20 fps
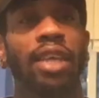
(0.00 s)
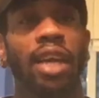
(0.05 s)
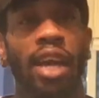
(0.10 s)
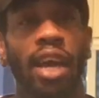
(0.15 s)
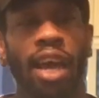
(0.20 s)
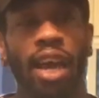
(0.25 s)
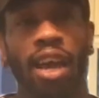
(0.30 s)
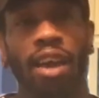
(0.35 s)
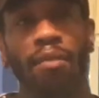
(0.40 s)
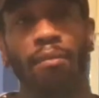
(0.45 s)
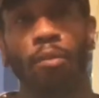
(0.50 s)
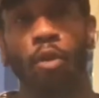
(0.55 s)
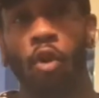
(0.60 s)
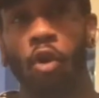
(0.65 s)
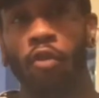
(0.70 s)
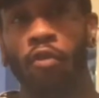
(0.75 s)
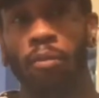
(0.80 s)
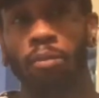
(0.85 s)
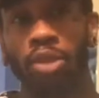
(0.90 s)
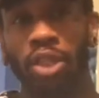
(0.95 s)
and more
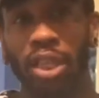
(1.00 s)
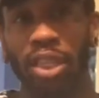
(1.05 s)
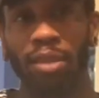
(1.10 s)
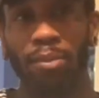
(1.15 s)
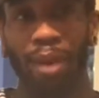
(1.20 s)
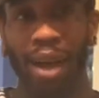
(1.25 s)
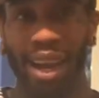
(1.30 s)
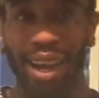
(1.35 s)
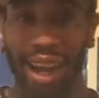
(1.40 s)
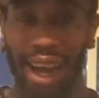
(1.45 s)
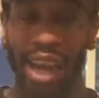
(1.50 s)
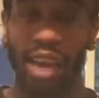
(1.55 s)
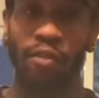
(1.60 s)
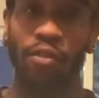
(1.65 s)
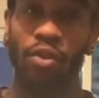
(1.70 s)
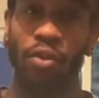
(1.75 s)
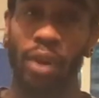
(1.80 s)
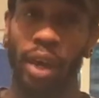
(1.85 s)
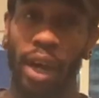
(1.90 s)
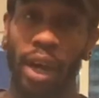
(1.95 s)
from Just My Life, you
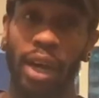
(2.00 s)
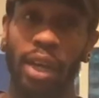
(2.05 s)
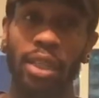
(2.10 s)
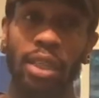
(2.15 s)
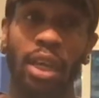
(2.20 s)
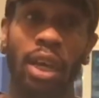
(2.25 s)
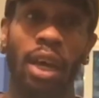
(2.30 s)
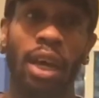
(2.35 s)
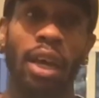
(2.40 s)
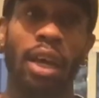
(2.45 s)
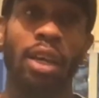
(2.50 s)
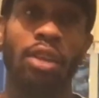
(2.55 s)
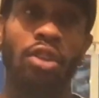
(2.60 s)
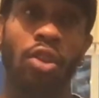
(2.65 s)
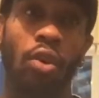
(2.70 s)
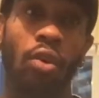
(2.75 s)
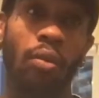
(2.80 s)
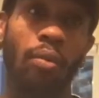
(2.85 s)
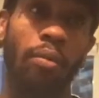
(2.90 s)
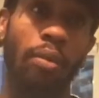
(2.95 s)
guys. So
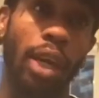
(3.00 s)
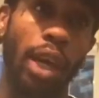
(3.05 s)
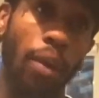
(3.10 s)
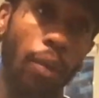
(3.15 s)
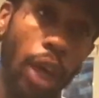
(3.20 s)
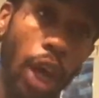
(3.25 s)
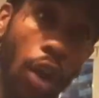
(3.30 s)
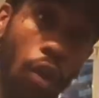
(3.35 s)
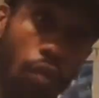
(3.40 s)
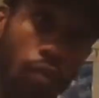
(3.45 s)
here we go.